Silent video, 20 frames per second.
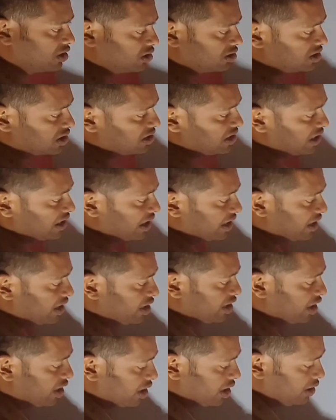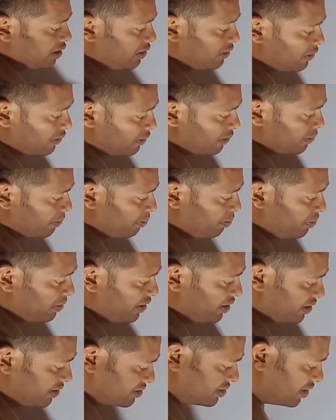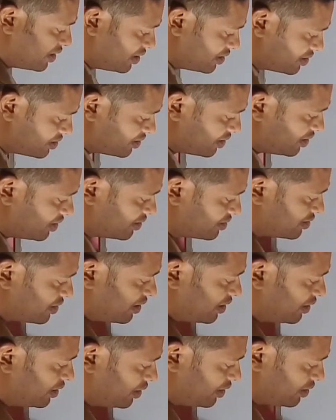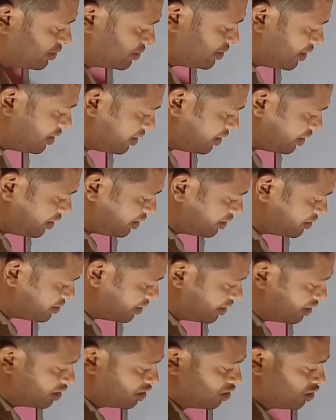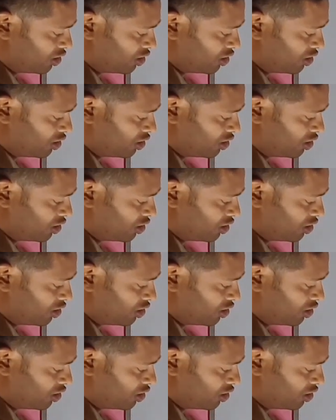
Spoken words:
Just like again A, B is there, C is there, D is there, E is there.